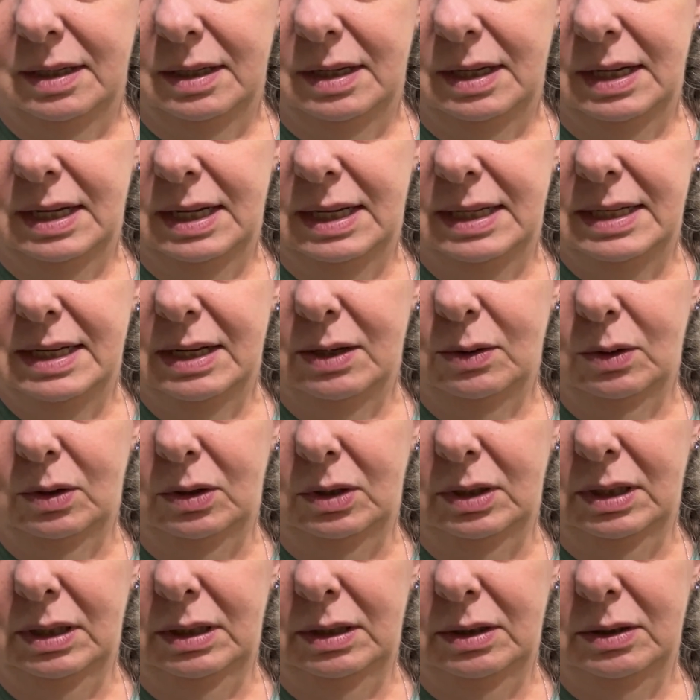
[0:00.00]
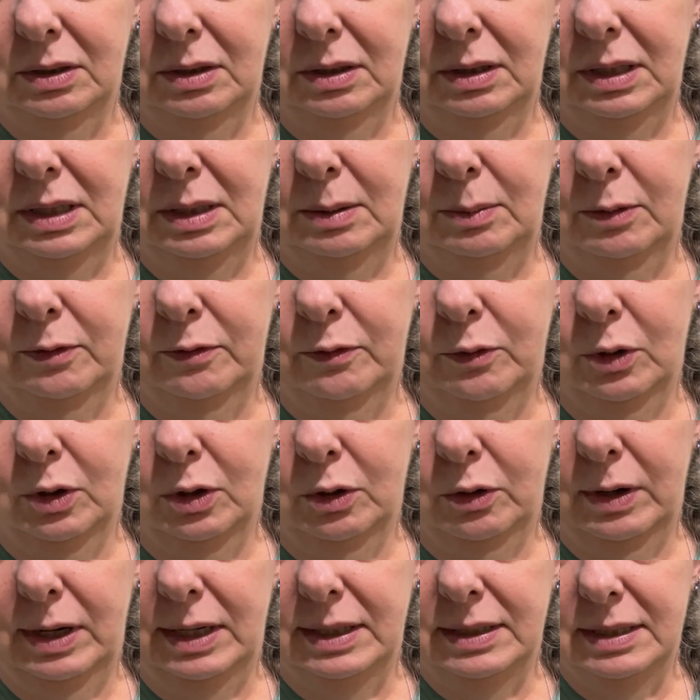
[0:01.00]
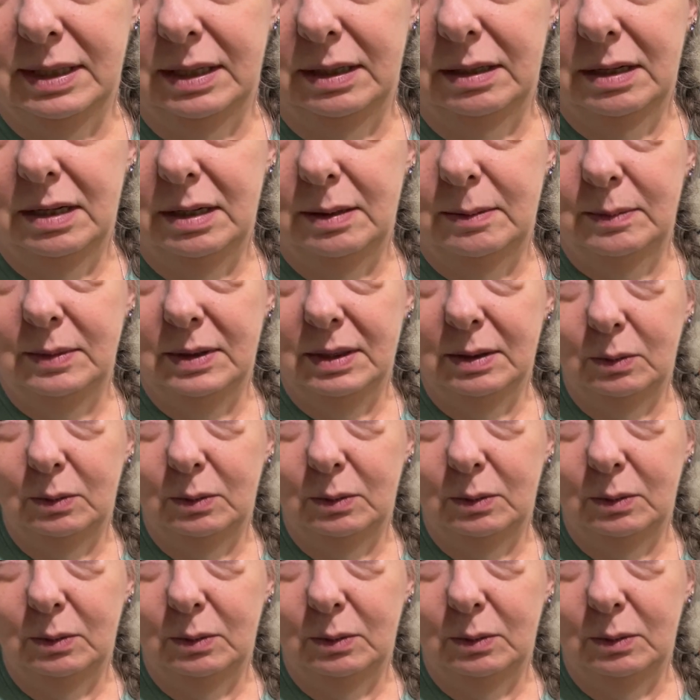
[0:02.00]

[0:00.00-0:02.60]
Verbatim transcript: head down a little early before grandson comes.